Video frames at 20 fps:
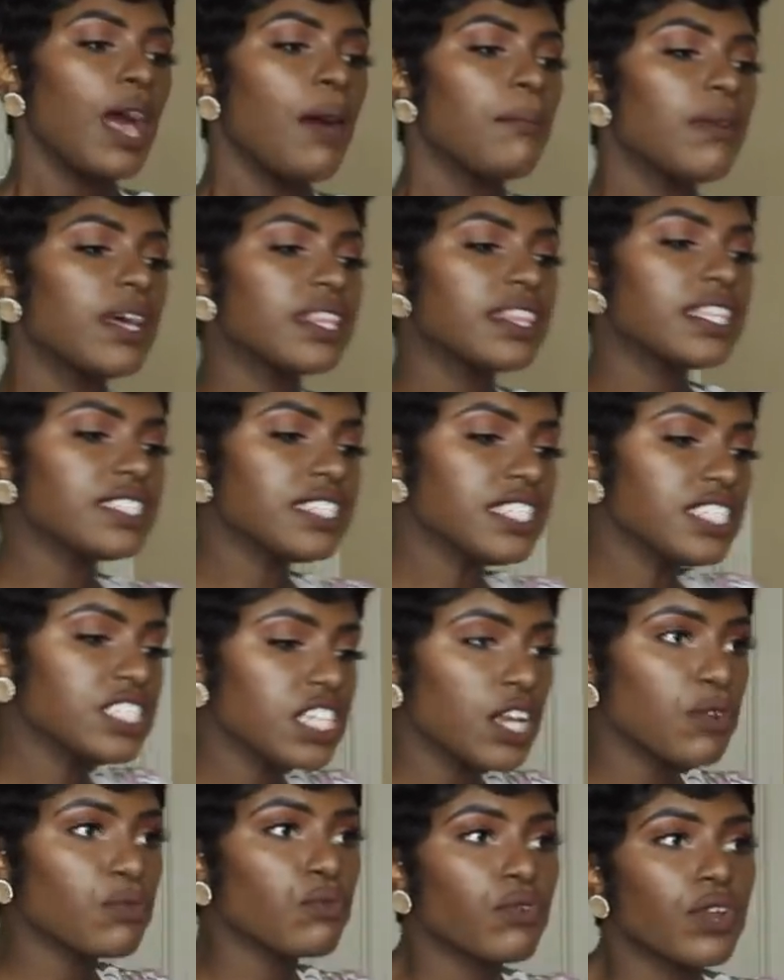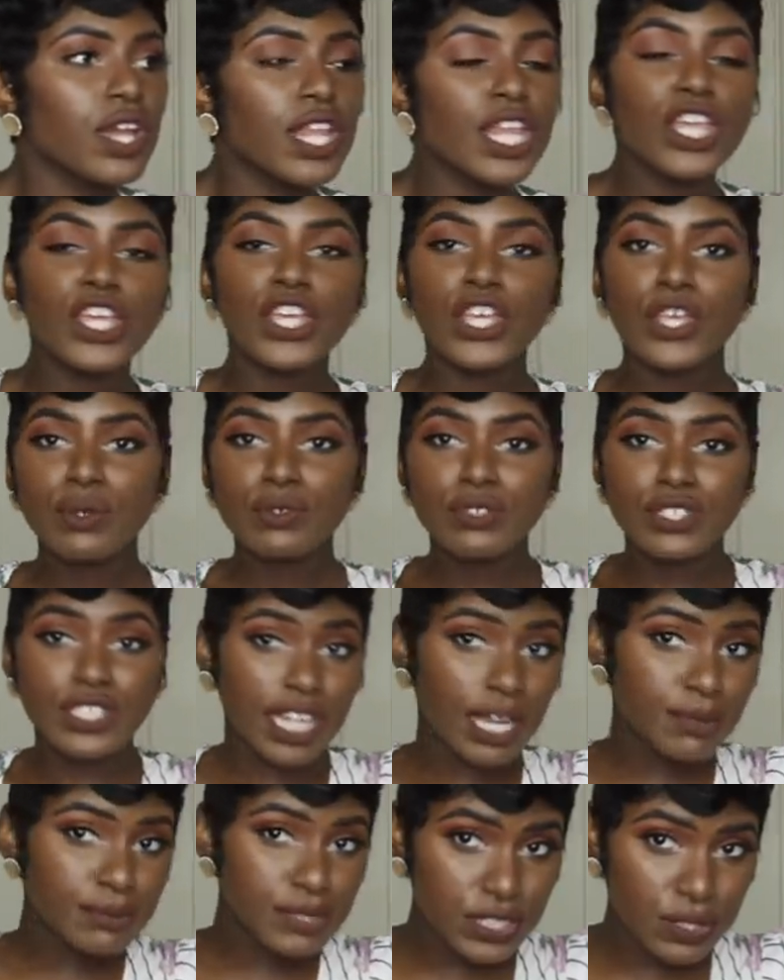But this is a really cute
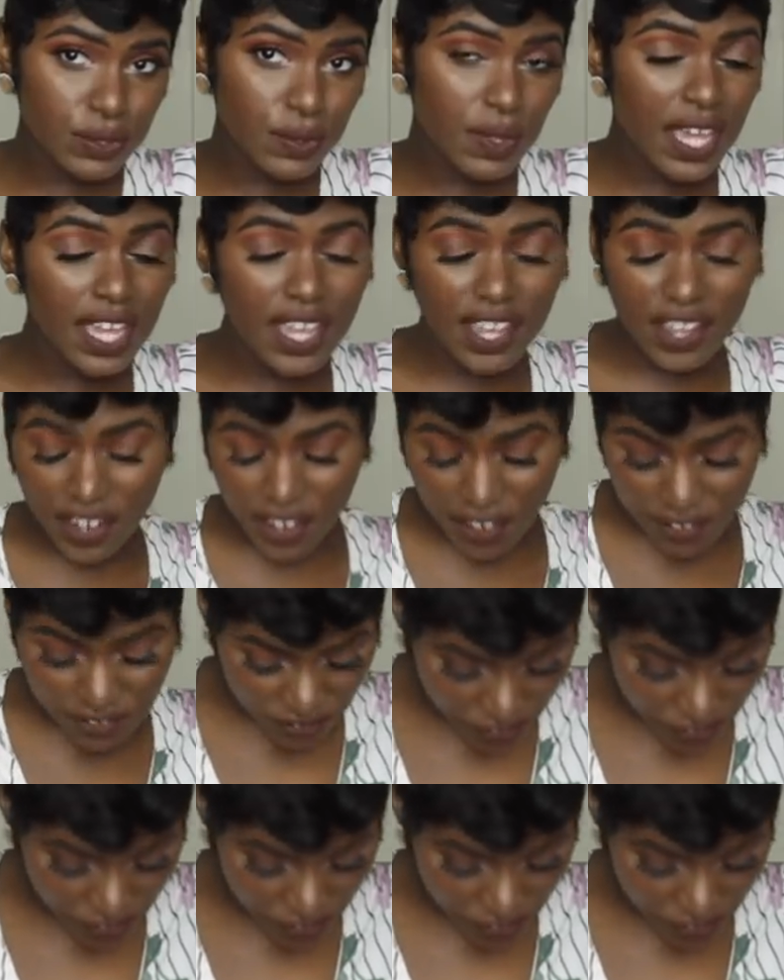jumpsuit here.